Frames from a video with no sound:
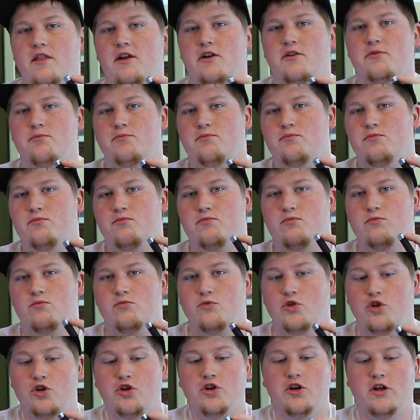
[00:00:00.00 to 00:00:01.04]
there
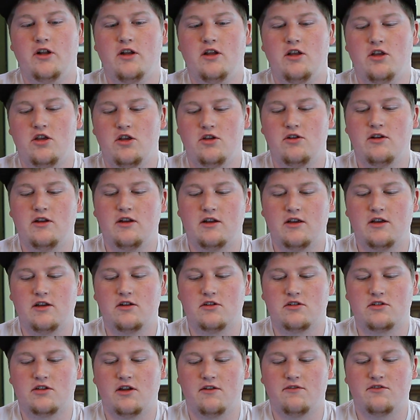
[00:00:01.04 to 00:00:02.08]
good, you need to get
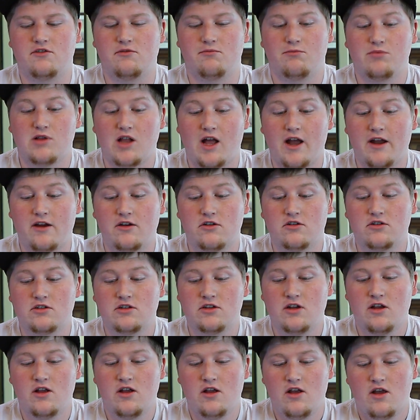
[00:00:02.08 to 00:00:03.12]
yourself some pliers.
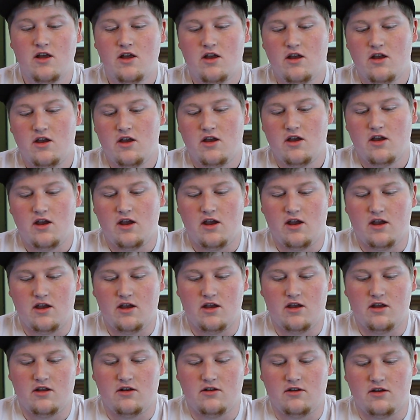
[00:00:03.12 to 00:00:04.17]

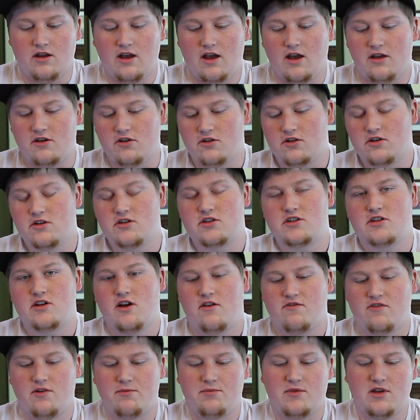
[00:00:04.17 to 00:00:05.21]
And yeah, you're gonna
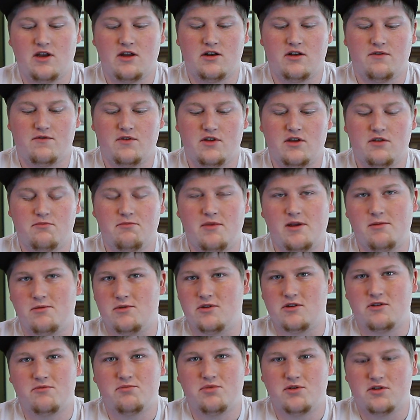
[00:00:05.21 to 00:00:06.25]
scuff up the end of it. Maybe
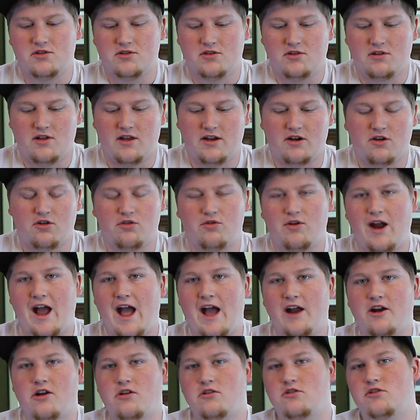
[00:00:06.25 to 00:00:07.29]
you can put like a
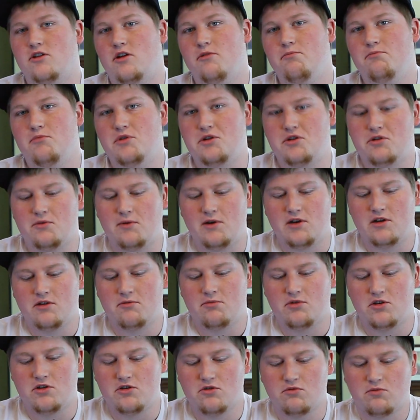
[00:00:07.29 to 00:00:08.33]
rag or something between it,
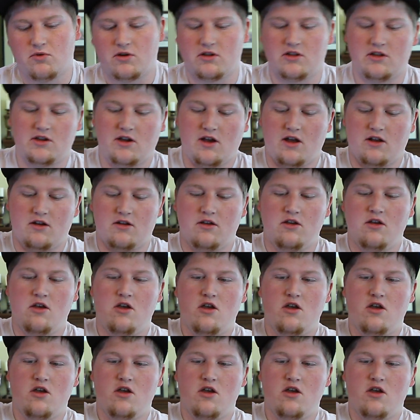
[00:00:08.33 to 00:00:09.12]
but you really gotta